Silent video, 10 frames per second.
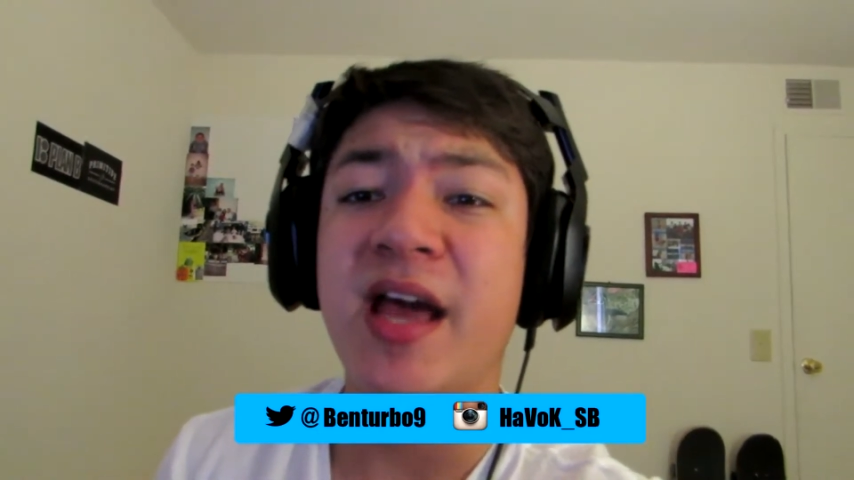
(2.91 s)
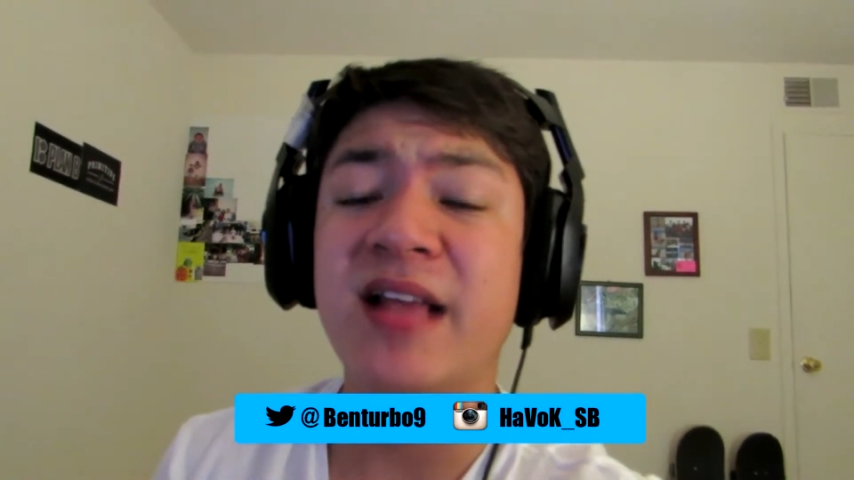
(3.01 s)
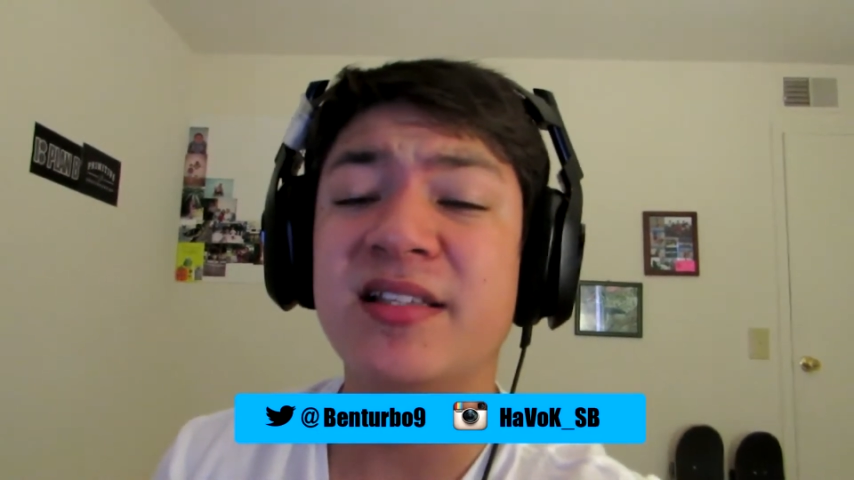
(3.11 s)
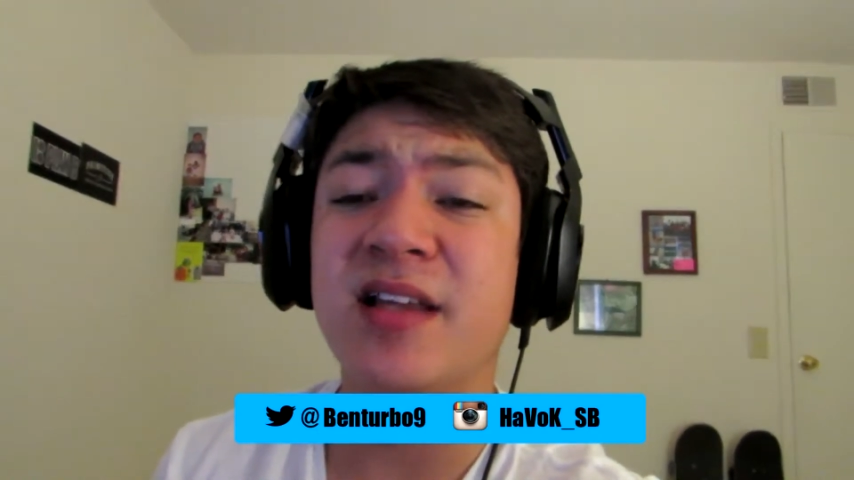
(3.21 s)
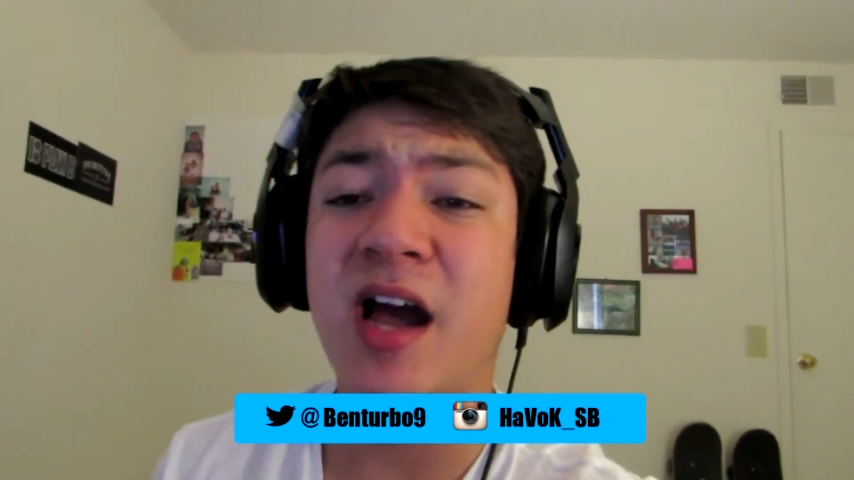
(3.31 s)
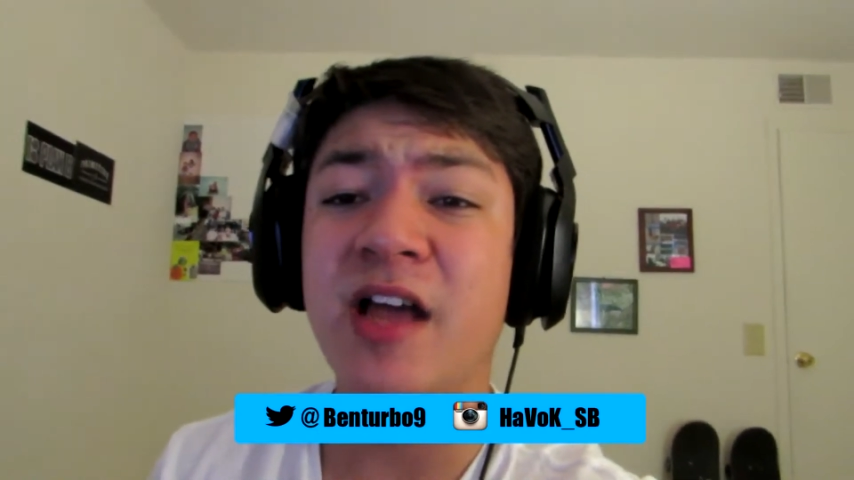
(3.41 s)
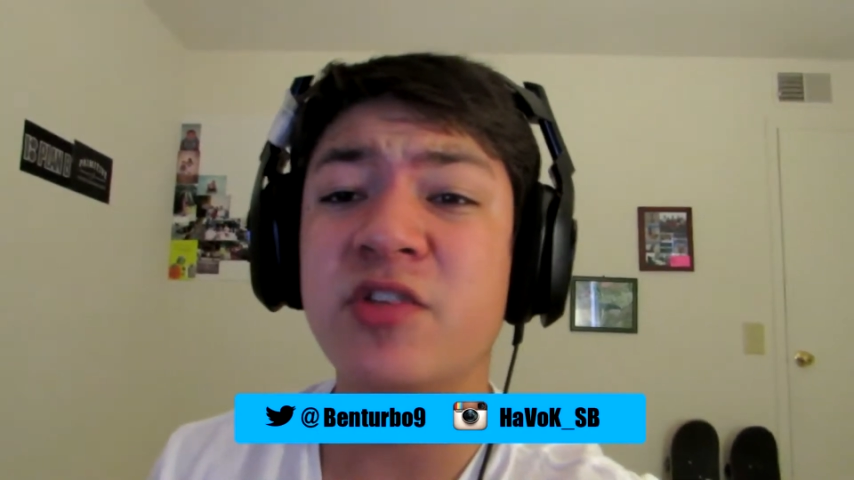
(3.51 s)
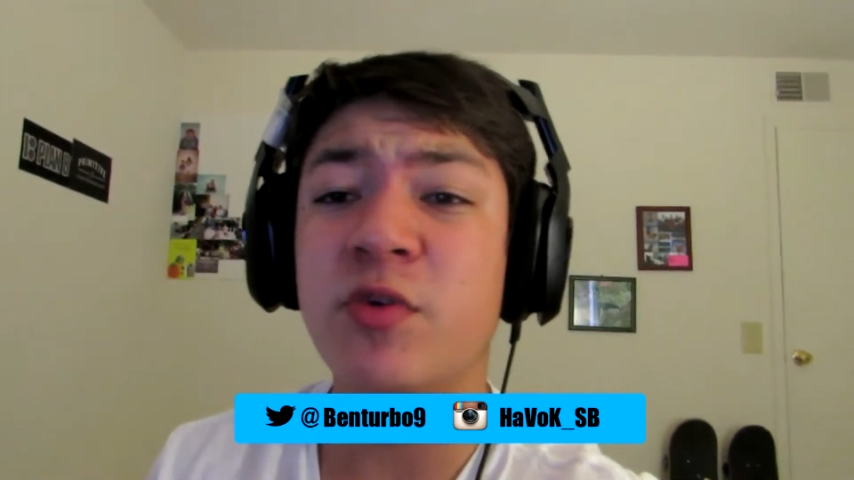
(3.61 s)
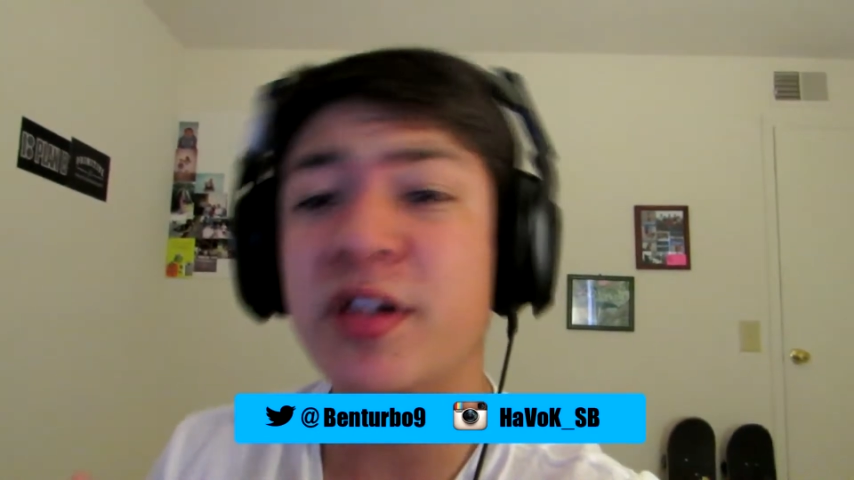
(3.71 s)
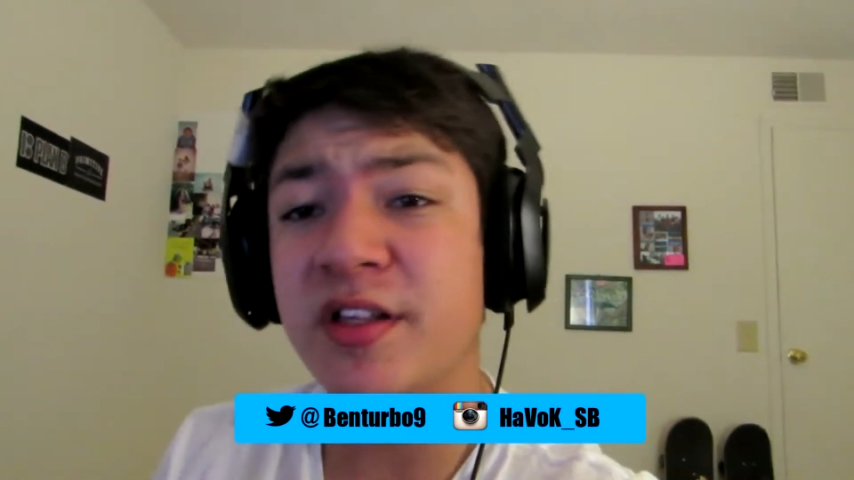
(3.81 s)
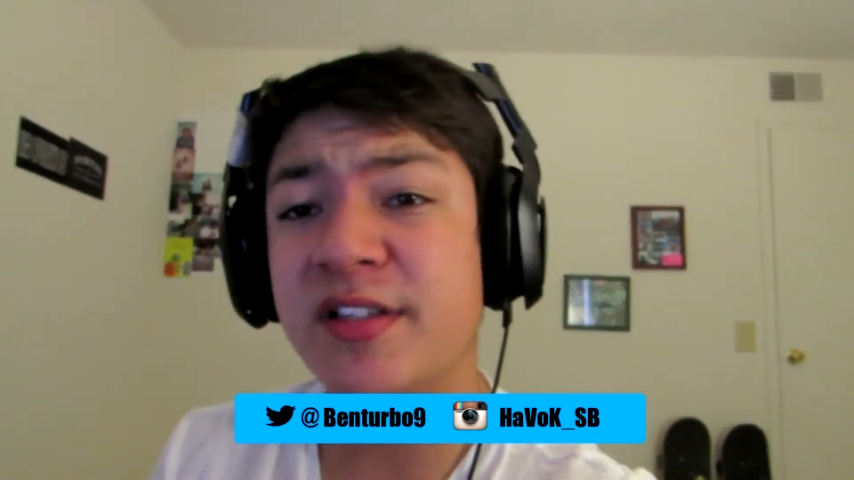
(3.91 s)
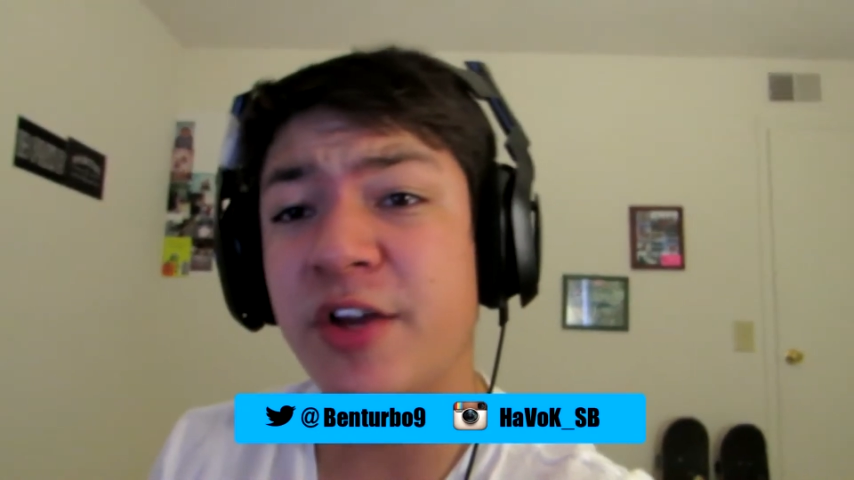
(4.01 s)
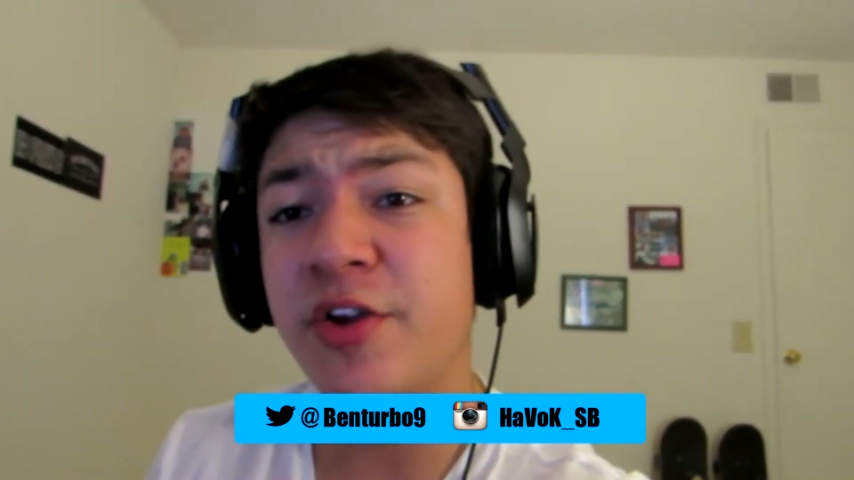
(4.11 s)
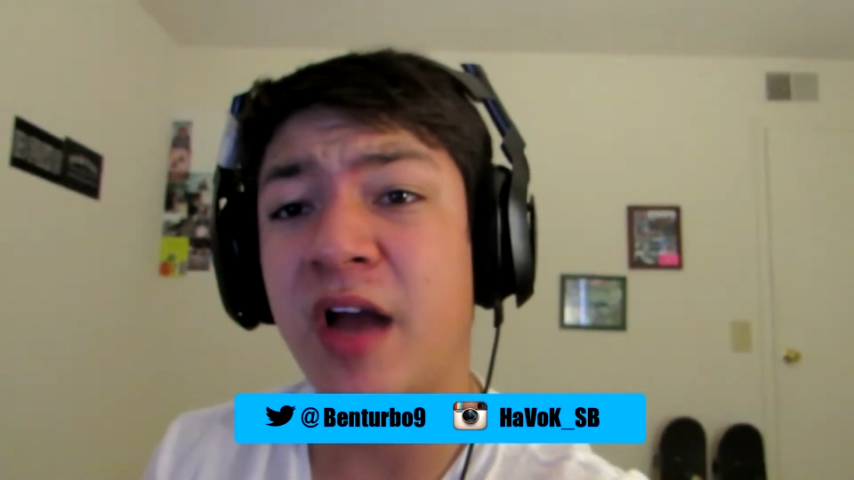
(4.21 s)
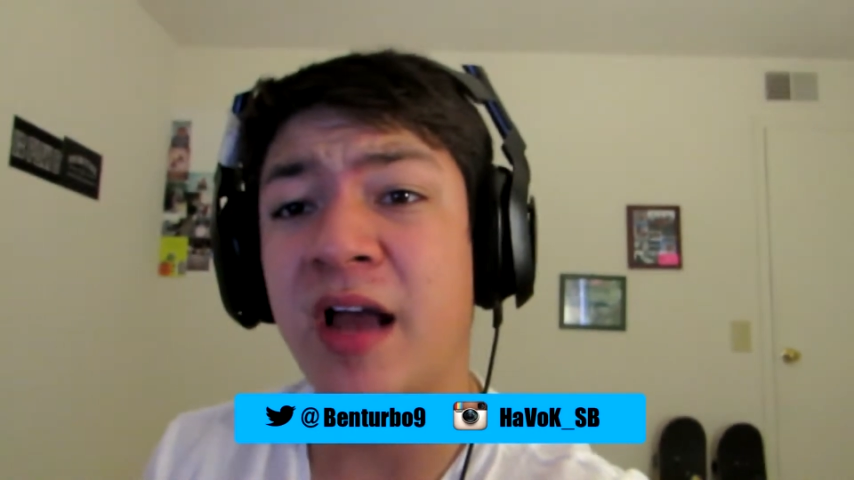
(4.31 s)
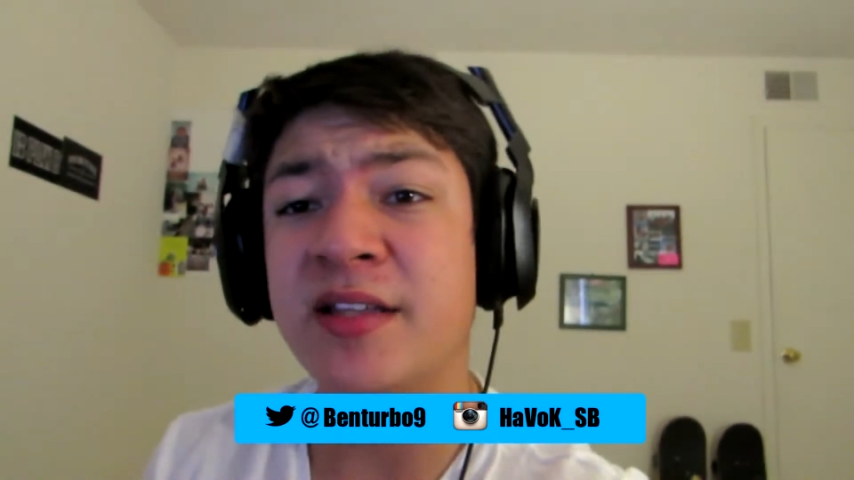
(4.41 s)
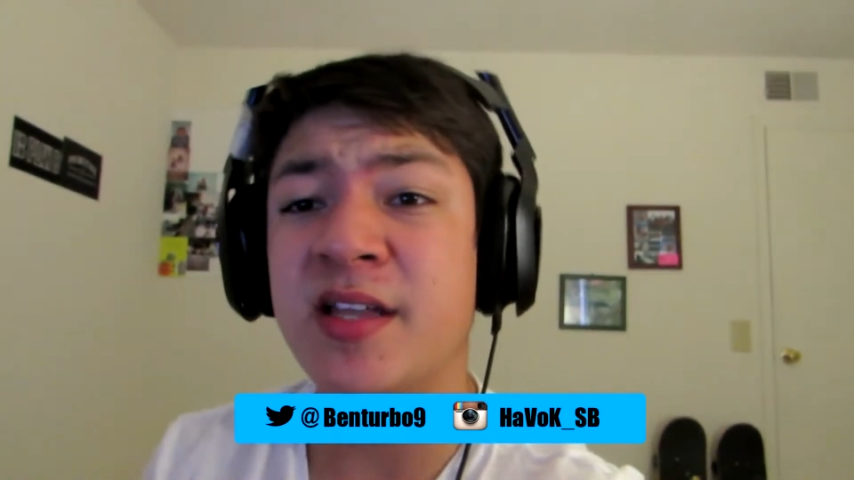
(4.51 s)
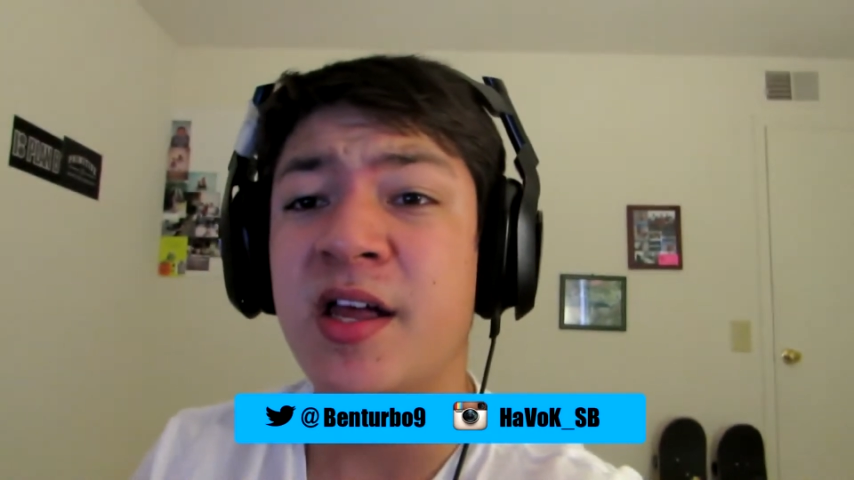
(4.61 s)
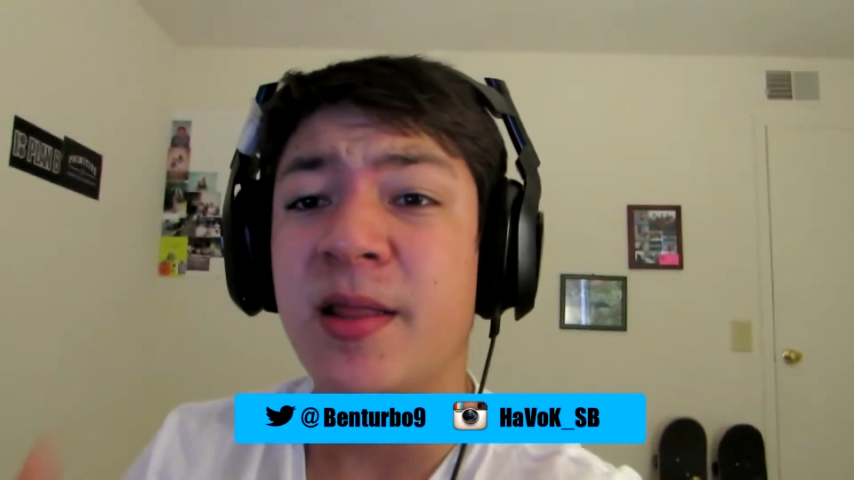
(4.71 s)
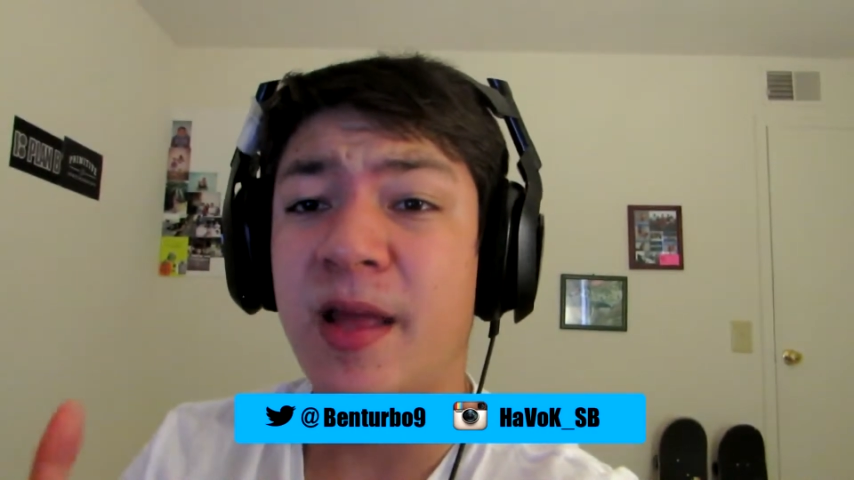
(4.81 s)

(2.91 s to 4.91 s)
And I just wanted to tell you guys